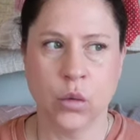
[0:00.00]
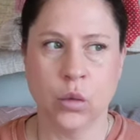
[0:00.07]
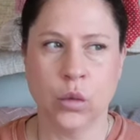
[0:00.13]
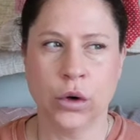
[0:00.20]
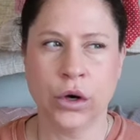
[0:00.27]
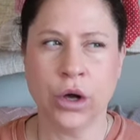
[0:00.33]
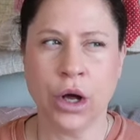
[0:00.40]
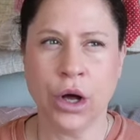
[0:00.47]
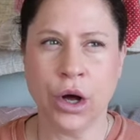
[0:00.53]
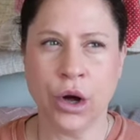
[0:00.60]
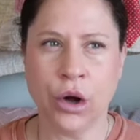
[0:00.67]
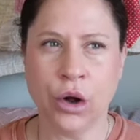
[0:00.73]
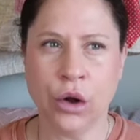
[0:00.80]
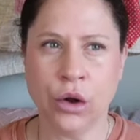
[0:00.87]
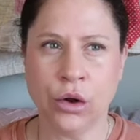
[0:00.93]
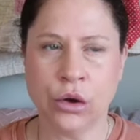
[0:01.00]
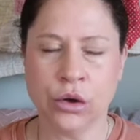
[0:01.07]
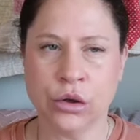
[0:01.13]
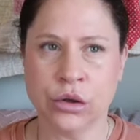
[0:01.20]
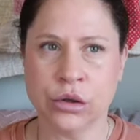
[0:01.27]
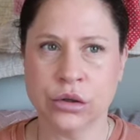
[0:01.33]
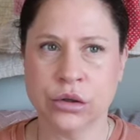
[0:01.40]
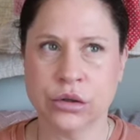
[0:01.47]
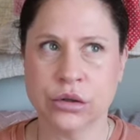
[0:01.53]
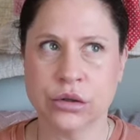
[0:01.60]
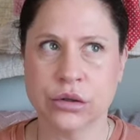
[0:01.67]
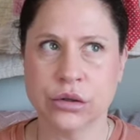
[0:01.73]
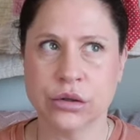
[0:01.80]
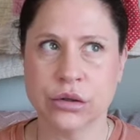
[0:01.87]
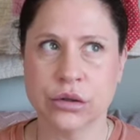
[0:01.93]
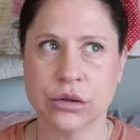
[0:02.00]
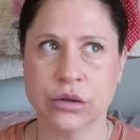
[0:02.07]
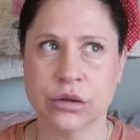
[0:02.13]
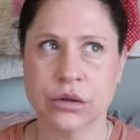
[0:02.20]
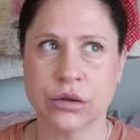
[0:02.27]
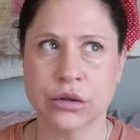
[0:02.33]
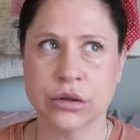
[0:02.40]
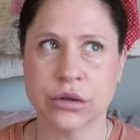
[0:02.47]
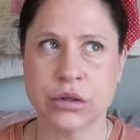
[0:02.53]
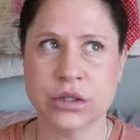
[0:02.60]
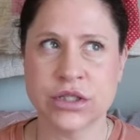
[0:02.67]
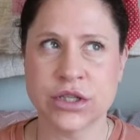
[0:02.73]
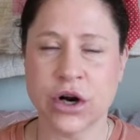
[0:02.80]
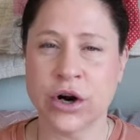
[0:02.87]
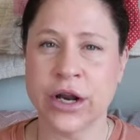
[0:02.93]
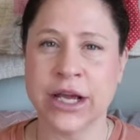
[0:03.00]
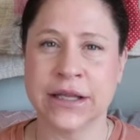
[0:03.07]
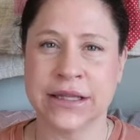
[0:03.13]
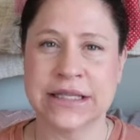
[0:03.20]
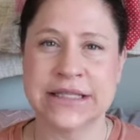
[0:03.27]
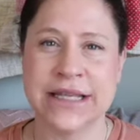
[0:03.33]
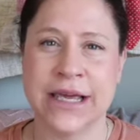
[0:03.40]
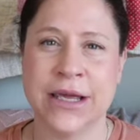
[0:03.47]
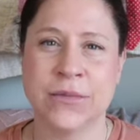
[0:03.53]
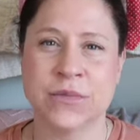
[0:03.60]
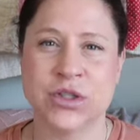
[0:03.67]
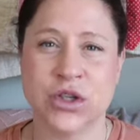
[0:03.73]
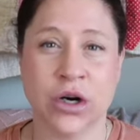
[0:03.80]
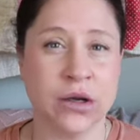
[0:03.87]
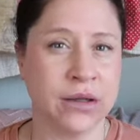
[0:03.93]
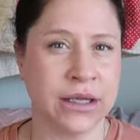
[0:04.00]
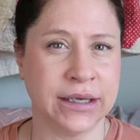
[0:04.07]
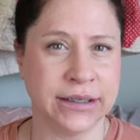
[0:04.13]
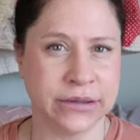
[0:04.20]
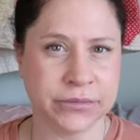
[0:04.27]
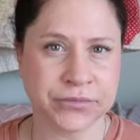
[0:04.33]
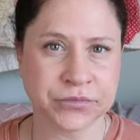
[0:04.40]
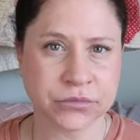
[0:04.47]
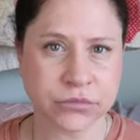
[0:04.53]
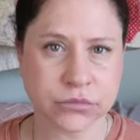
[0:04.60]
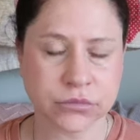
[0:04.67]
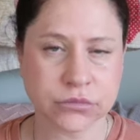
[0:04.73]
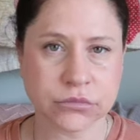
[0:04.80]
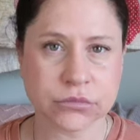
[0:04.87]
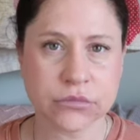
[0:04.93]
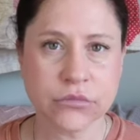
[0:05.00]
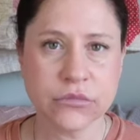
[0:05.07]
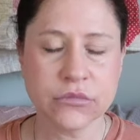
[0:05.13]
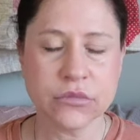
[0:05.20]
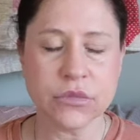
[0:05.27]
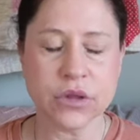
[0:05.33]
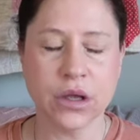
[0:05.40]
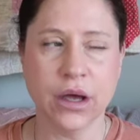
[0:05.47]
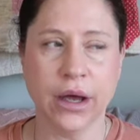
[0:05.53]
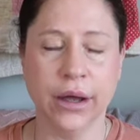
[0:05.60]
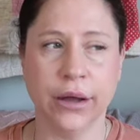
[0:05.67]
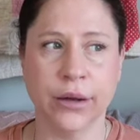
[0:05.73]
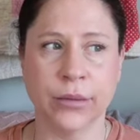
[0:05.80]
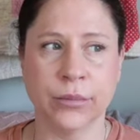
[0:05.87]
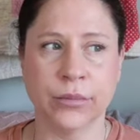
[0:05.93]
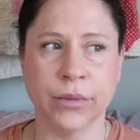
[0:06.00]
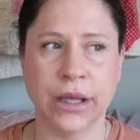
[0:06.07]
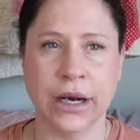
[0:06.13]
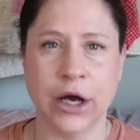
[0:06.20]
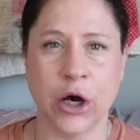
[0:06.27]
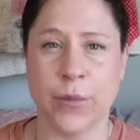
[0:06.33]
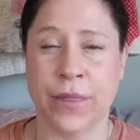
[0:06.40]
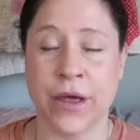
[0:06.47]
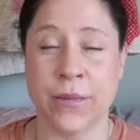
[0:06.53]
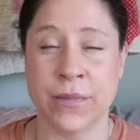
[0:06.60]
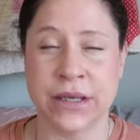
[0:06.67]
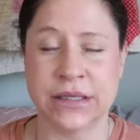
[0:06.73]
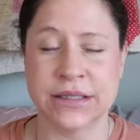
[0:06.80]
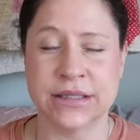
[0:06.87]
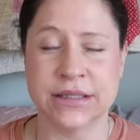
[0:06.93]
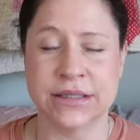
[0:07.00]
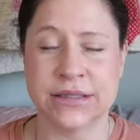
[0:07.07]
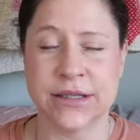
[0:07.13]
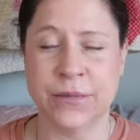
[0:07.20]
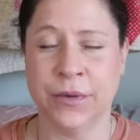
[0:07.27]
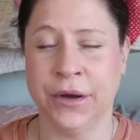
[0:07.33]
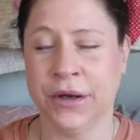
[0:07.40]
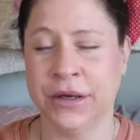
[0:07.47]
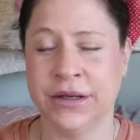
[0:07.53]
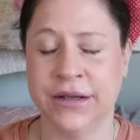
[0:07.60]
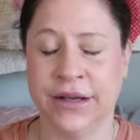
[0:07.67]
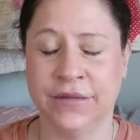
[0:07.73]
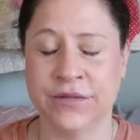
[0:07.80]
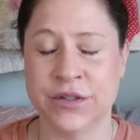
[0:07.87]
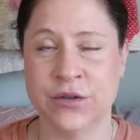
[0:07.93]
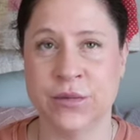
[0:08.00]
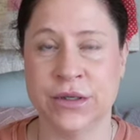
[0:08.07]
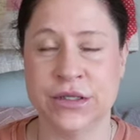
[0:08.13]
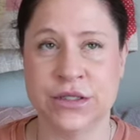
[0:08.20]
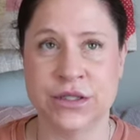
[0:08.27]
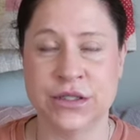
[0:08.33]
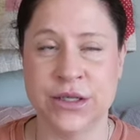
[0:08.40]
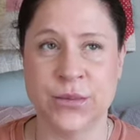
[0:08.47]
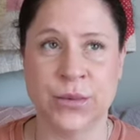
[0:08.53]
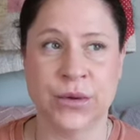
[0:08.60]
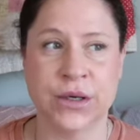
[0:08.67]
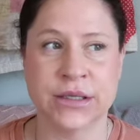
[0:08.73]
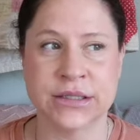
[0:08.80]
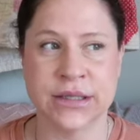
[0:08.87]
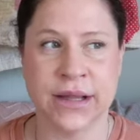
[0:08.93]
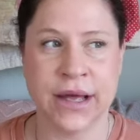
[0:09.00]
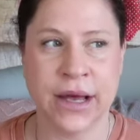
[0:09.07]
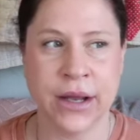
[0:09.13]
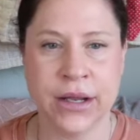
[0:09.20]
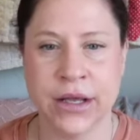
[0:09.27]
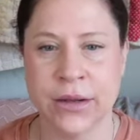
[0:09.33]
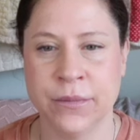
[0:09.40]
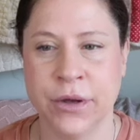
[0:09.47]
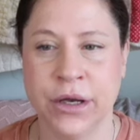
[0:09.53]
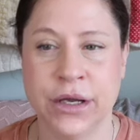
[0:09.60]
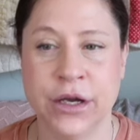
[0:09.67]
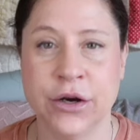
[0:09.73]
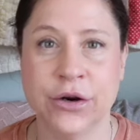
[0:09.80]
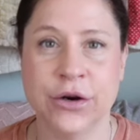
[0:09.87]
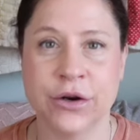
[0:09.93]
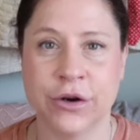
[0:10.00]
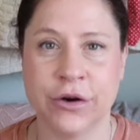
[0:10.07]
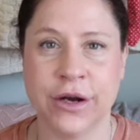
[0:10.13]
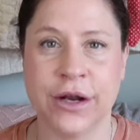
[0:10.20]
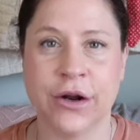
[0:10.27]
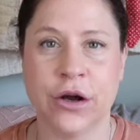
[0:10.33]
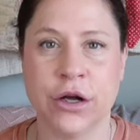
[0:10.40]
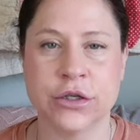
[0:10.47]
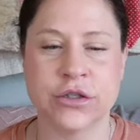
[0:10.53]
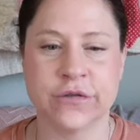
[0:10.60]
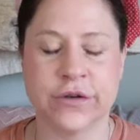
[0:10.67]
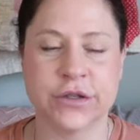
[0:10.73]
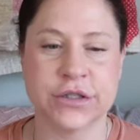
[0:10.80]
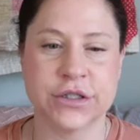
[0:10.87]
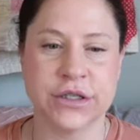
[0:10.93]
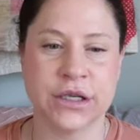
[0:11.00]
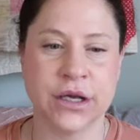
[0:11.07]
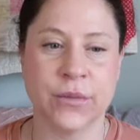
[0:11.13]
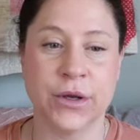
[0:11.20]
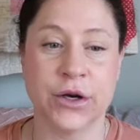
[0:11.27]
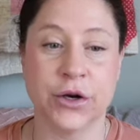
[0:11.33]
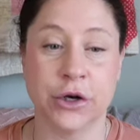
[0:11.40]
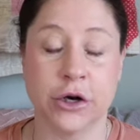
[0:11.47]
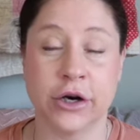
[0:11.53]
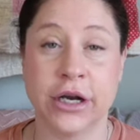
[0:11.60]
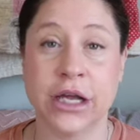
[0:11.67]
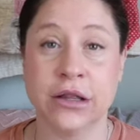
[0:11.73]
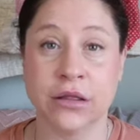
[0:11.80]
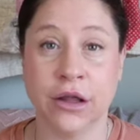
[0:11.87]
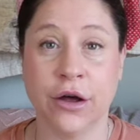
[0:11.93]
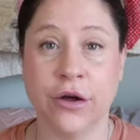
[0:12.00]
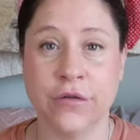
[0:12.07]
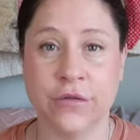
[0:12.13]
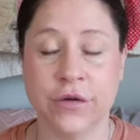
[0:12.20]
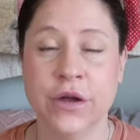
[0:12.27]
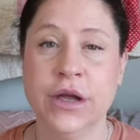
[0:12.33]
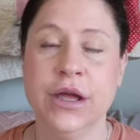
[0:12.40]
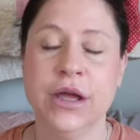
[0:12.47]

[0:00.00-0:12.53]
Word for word: we're not all starting at the same start line. Um, and I hope that makes sense. I'm not going to dive too much deeper into that. I'm not here to create a controversy. I'm here to create love